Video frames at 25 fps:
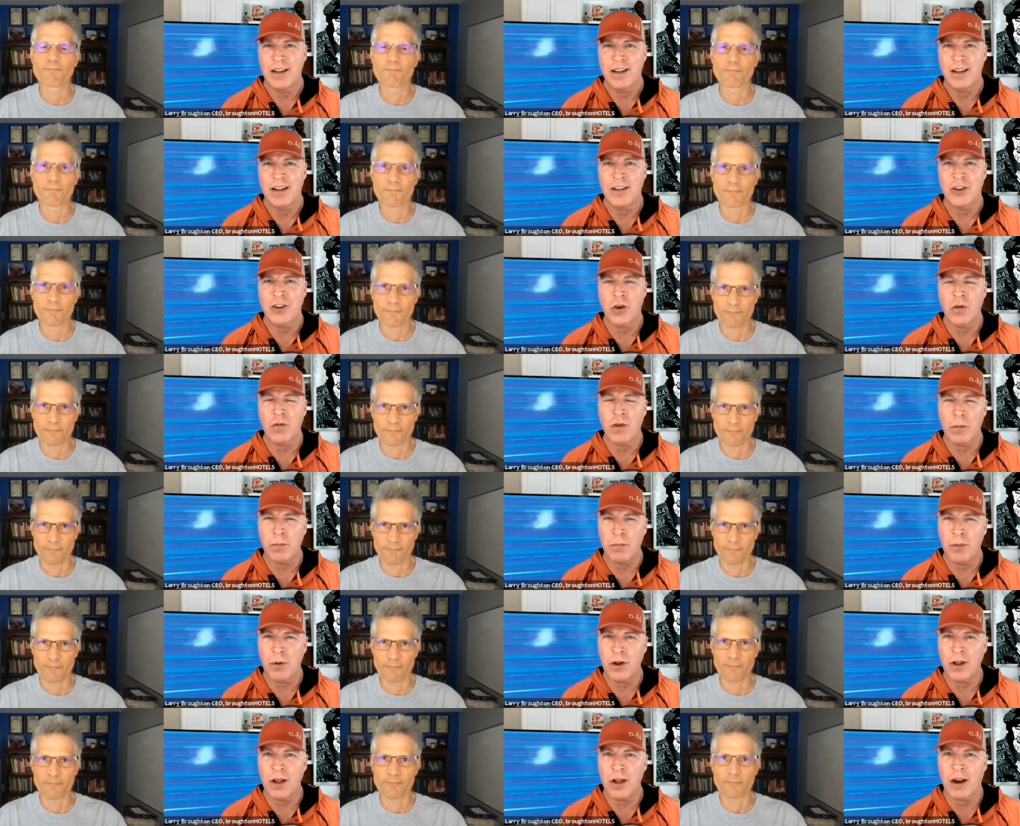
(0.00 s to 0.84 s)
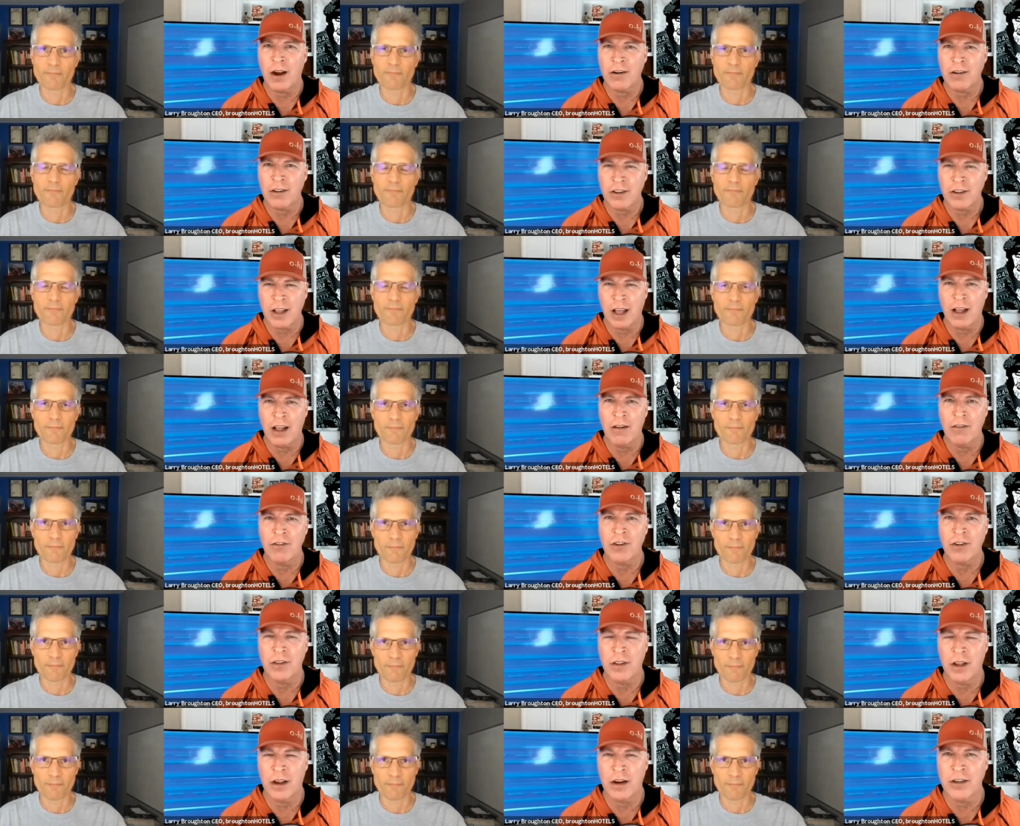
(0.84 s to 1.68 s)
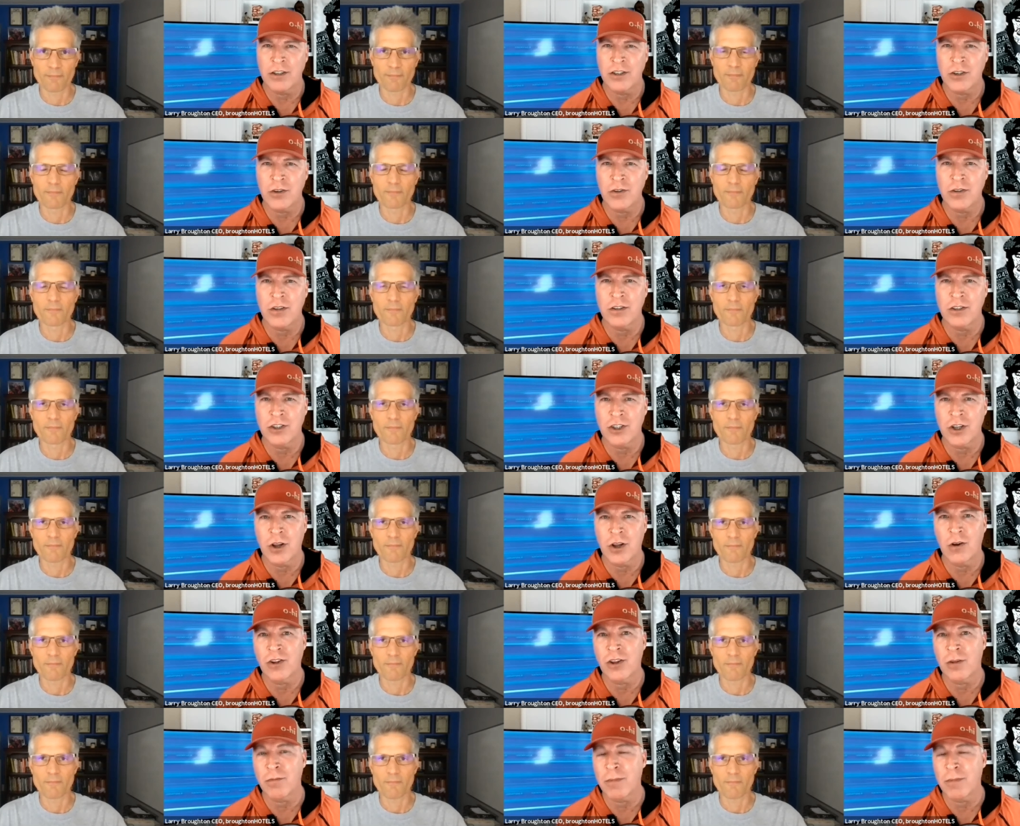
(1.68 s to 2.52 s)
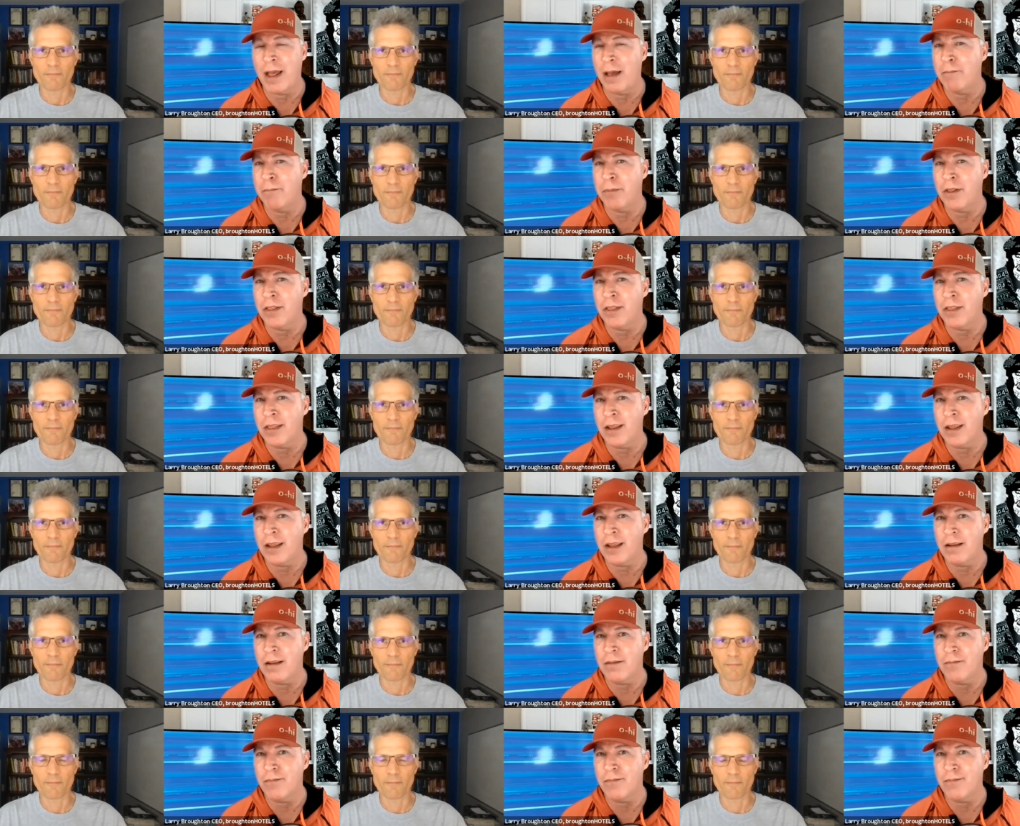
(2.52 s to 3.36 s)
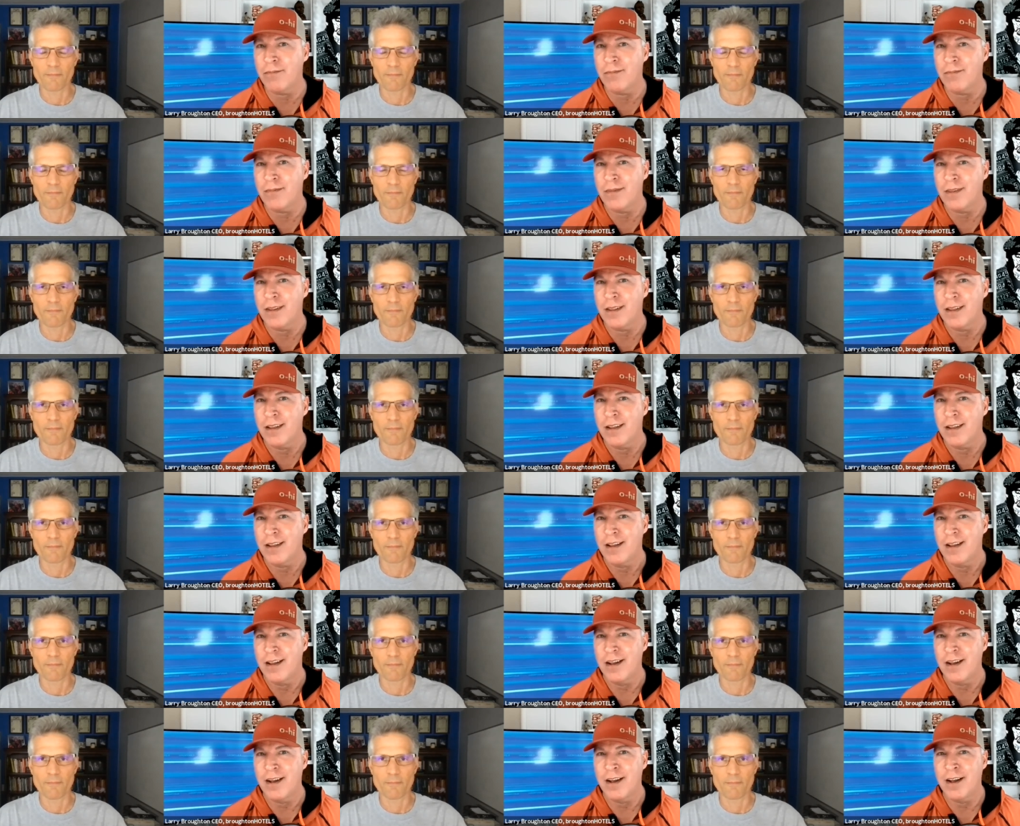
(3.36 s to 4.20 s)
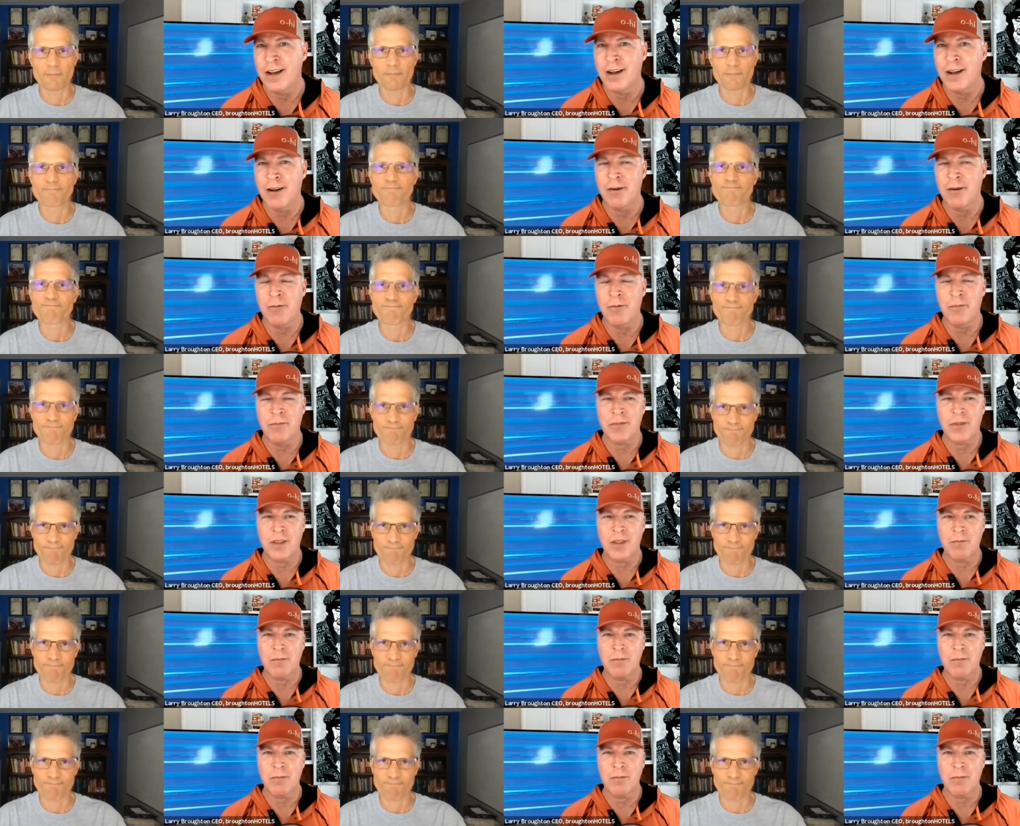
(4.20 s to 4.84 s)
Speaker 1: And so if we put ourselves in their shoes and show some empathy, um,